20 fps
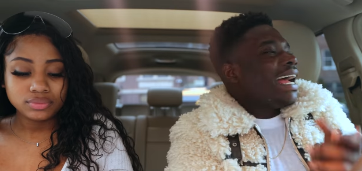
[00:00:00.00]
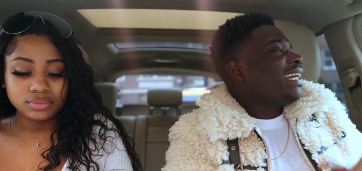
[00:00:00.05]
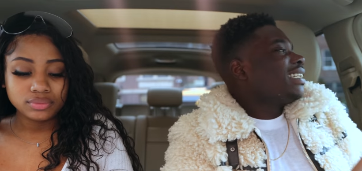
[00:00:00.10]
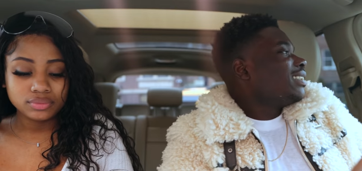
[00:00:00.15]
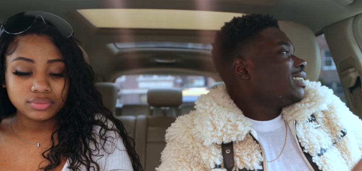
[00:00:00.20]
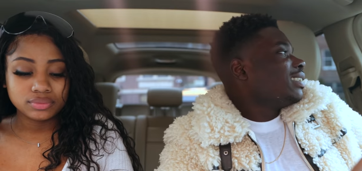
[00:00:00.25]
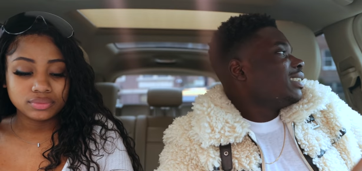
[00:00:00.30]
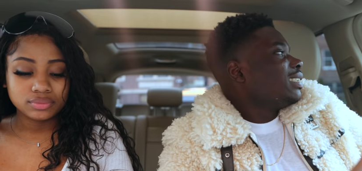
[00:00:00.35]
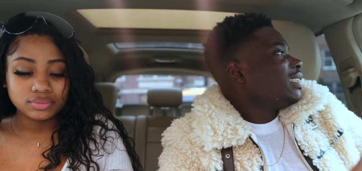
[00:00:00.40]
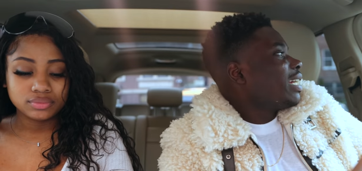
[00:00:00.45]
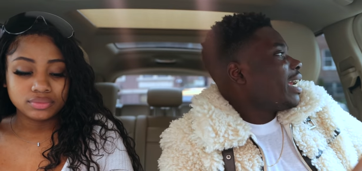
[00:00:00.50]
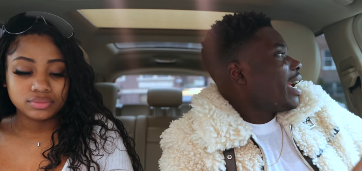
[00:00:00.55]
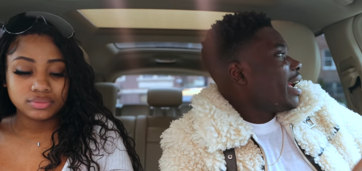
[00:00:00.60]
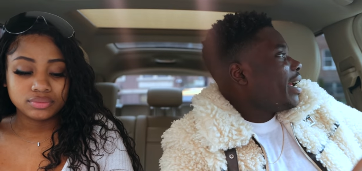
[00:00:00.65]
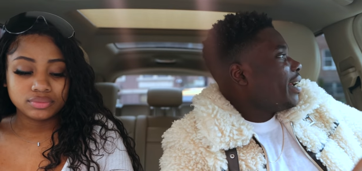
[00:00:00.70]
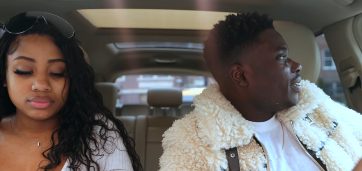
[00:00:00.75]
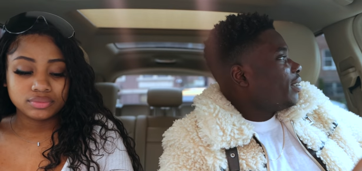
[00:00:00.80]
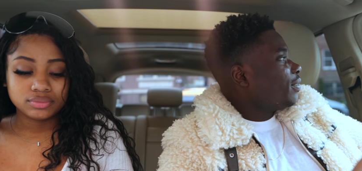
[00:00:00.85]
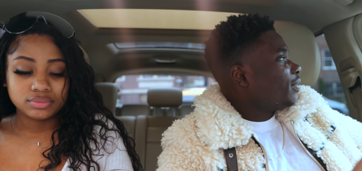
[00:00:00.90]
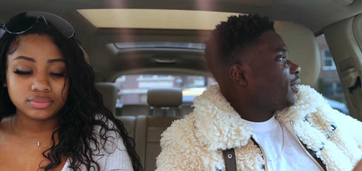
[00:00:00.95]
Speaker 1: actually
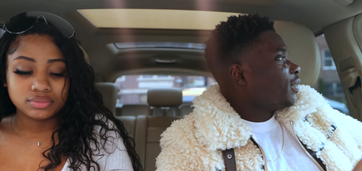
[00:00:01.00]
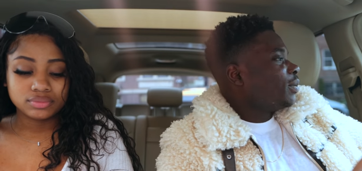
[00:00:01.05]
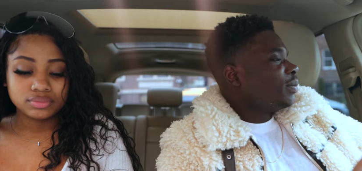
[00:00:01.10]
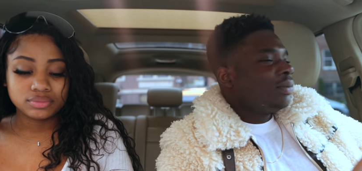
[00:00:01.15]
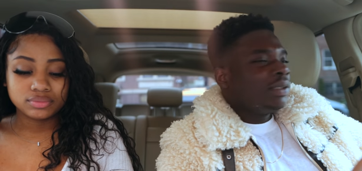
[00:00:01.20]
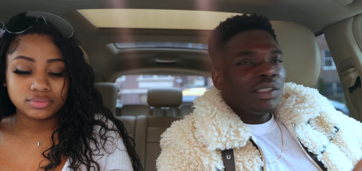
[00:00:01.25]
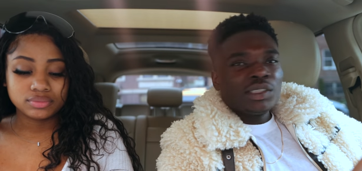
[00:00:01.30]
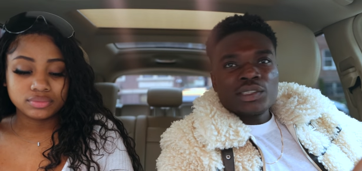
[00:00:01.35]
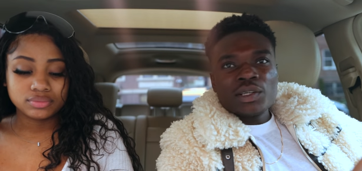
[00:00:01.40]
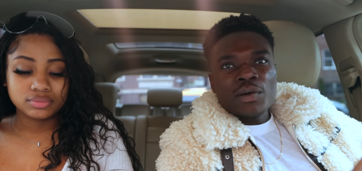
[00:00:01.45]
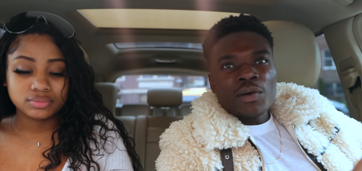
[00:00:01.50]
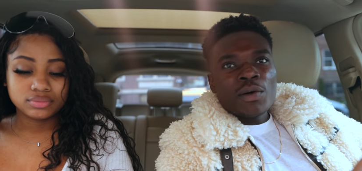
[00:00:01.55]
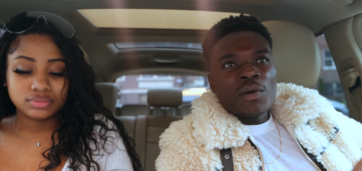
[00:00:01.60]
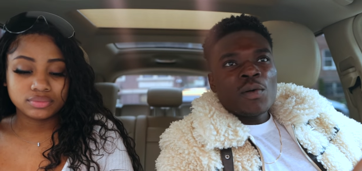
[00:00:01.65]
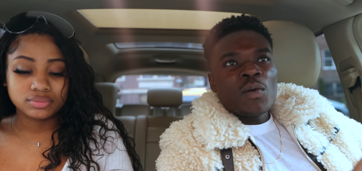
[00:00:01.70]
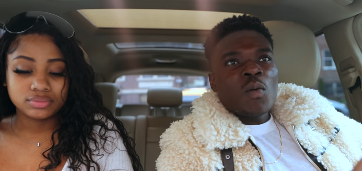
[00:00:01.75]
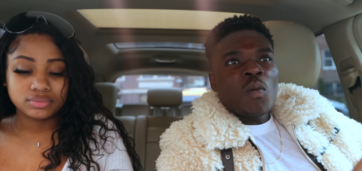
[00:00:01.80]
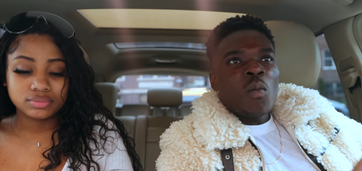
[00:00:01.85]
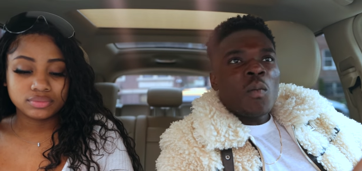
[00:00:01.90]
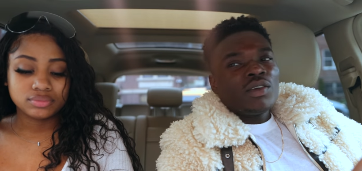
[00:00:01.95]
Kay. You feel me?
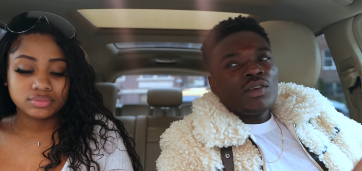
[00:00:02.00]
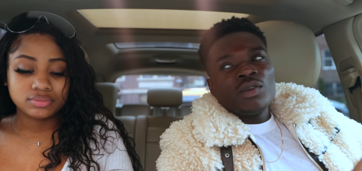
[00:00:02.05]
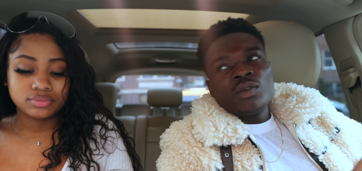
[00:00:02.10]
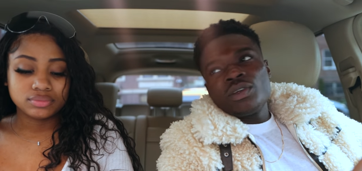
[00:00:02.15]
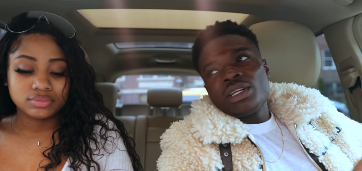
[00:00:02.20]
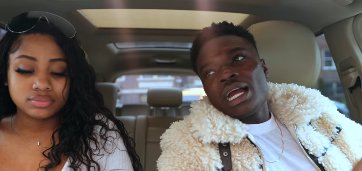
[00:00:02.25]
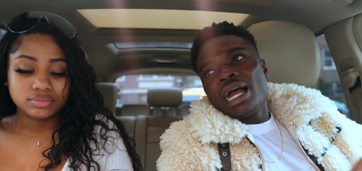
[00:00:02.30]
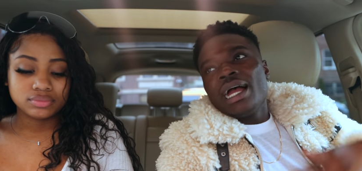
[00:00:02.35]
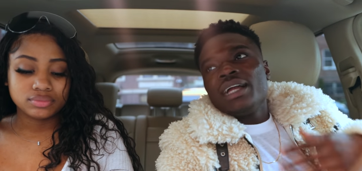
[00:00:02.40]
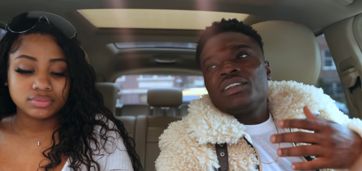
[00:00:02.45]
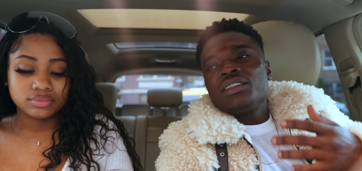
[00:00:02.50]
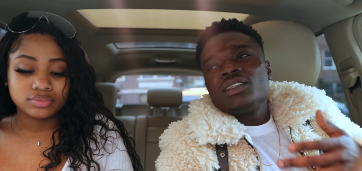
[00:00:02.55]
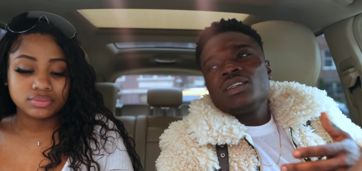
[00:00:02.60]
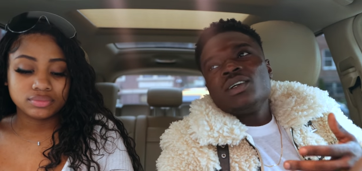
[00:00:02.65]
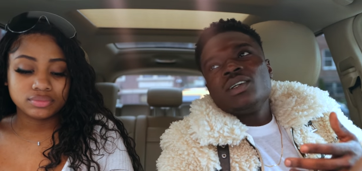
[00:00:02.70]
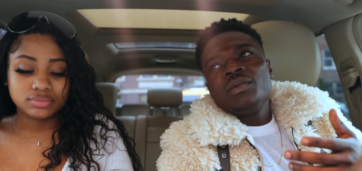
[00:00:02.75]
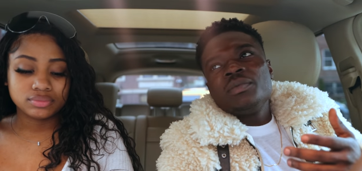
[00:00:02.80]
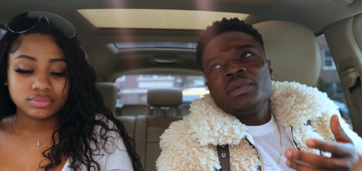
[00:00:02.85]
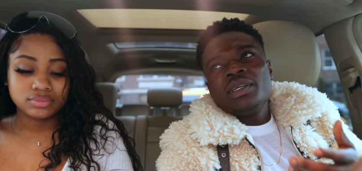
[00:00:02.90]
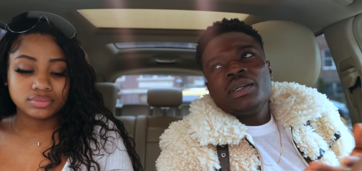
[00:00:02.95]
So you know, y'all actually
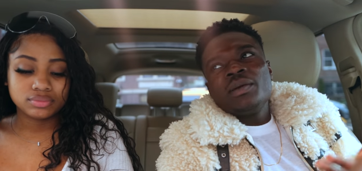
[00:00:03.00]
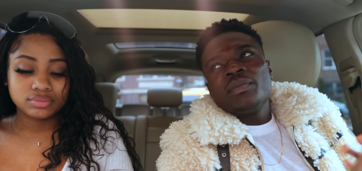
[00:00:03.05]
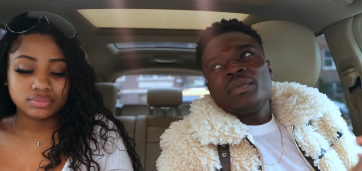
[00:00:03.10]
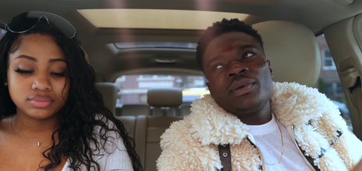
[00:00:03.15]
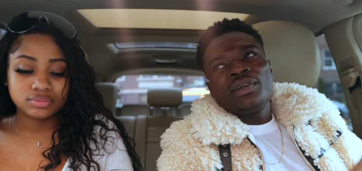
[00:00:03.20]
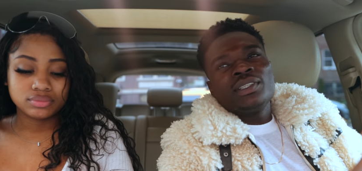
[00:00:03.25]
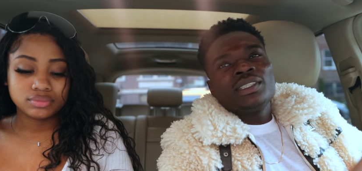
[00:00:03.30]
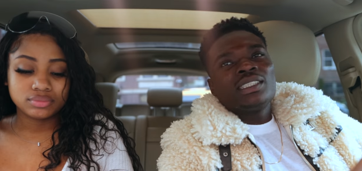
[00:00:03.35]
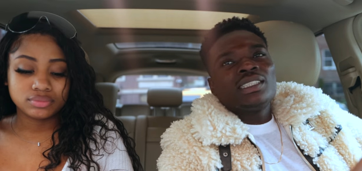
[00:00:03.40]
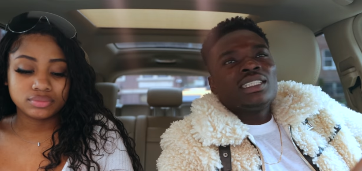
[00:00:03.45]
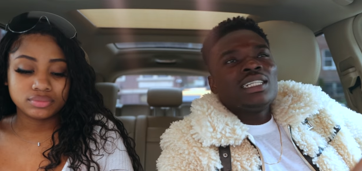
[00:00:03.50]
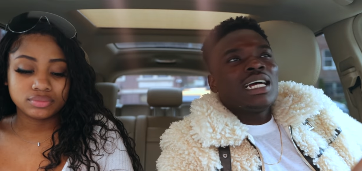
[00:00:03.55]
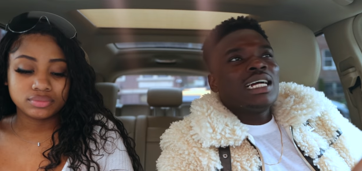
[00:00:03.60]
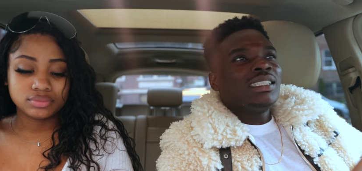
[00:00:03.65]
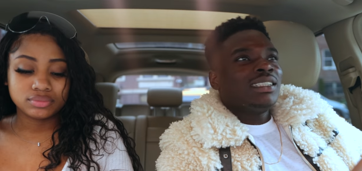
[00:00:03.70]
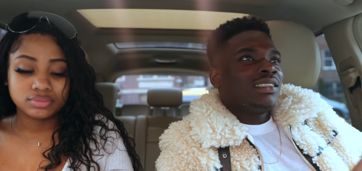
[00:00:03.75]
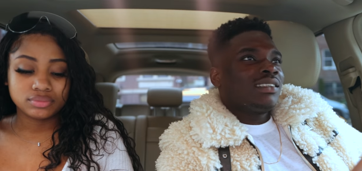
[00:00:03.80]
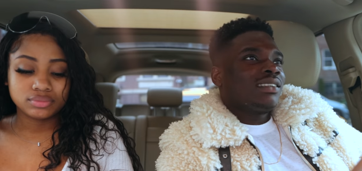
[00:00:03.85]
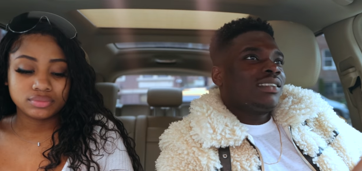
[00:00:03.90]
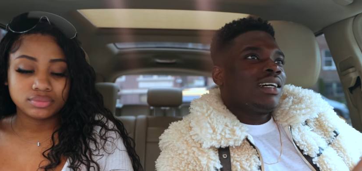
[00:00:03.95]
gonna meet in person. I
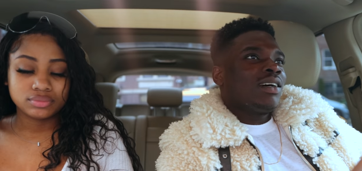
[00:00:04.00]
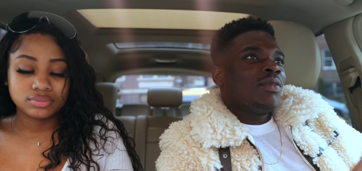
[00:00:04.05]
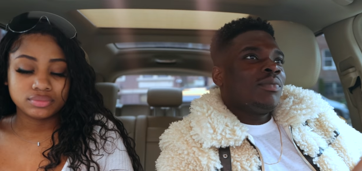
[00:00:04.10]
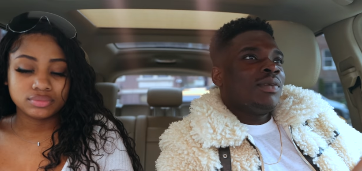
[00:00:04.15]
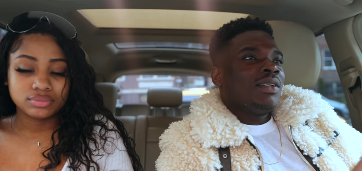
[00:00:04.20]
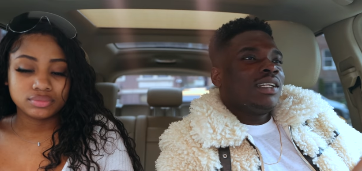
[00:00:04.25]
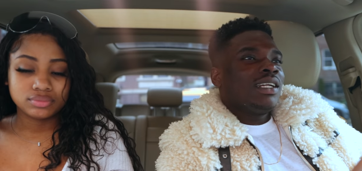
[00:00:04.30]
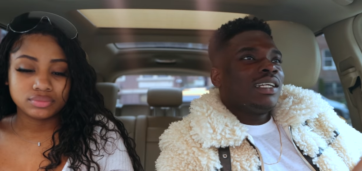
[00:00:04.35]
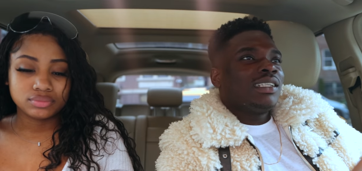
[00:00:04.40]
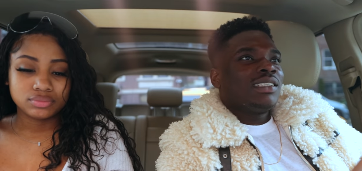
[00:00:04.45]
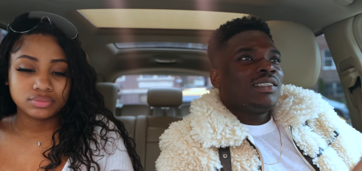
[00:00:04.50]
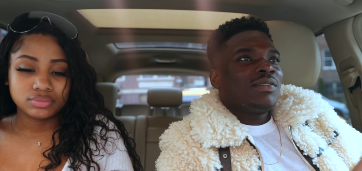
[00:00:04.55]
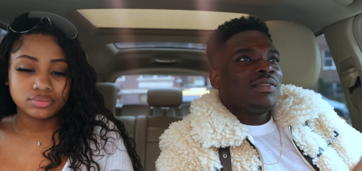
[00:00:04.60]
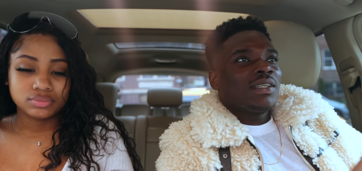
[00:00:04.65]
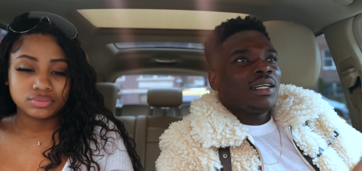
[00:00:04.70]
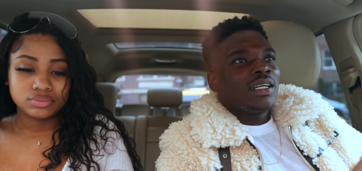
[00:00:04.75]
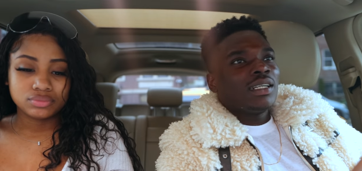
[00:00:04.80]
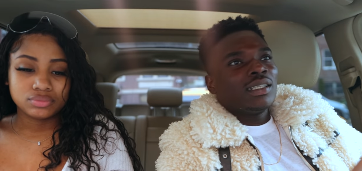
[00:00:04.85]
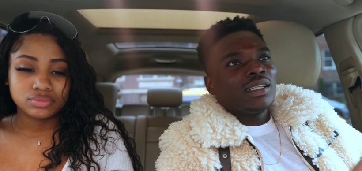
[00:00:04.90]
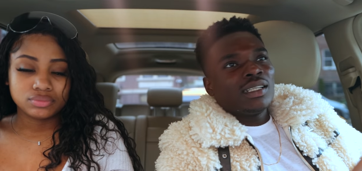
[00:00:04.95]
just thought. It would be nice if
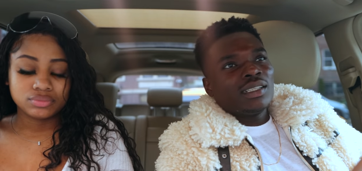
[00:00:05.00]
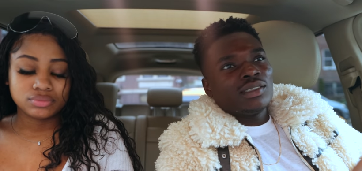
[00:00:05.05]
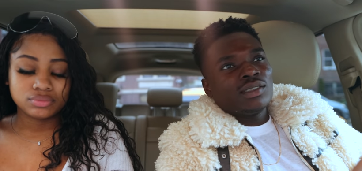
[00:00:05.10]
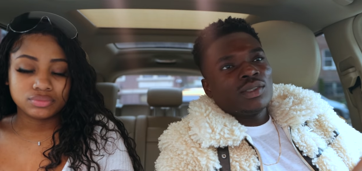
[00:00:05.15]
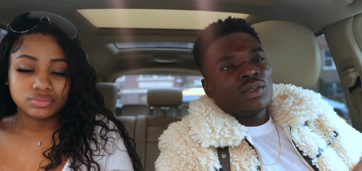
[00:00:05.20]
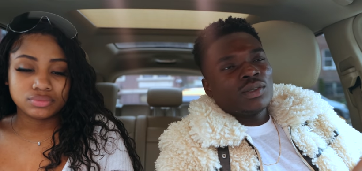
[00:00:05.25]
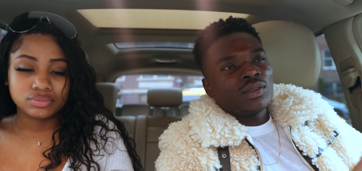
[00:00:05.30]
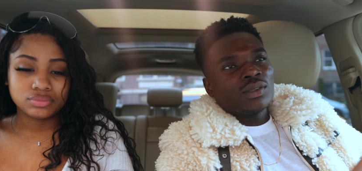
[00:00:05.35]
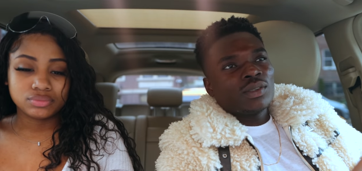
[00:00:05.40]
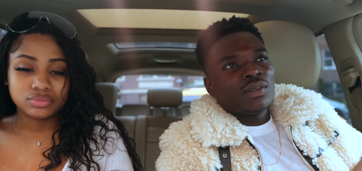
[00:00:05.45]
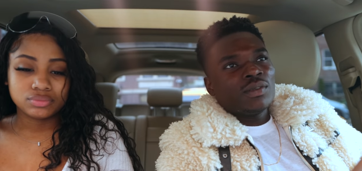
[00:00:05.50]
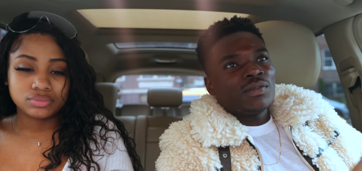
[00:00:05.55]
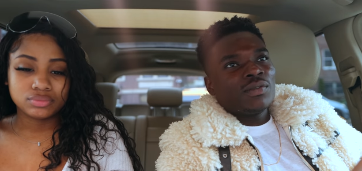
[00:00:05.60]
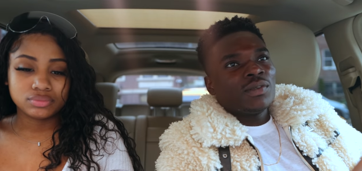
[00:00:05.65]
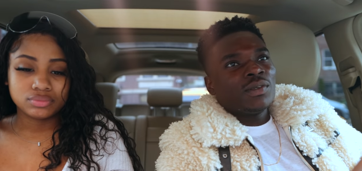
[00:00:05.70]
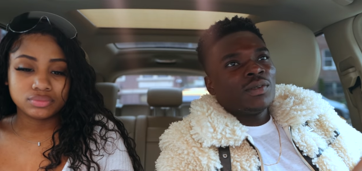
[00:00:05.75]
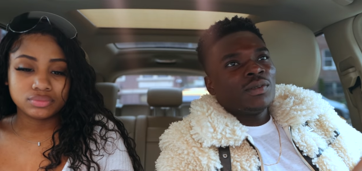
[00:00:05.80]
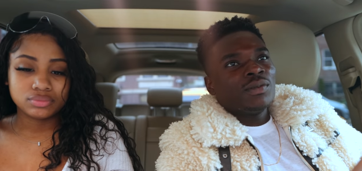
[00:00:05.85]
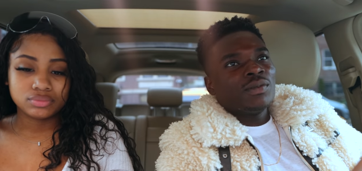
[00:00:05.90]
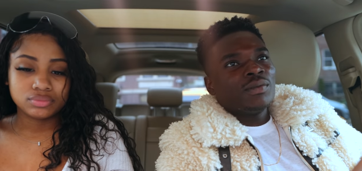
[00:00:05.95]
y'all like talked on the
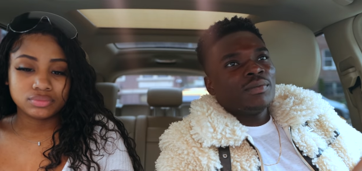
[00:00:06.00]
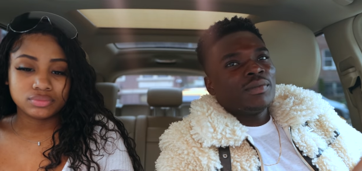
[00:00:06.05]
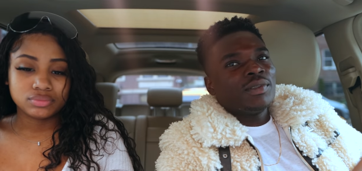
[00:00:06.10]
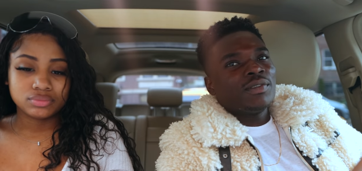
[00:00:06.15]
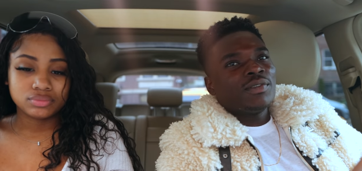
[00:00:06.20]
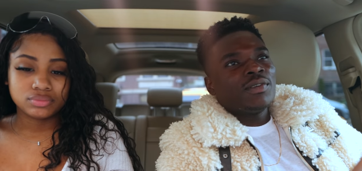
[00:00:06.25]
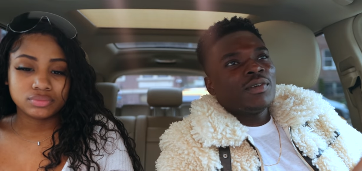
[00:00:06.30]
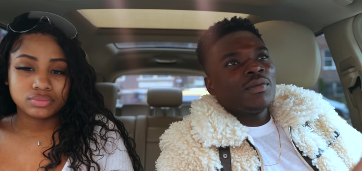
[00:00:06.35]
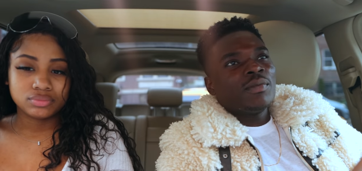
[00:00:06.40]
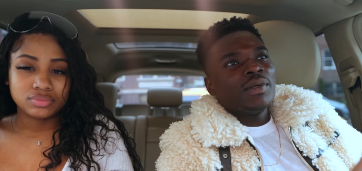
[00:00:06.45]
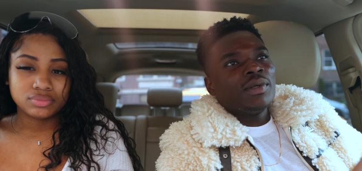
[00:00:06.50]
phone before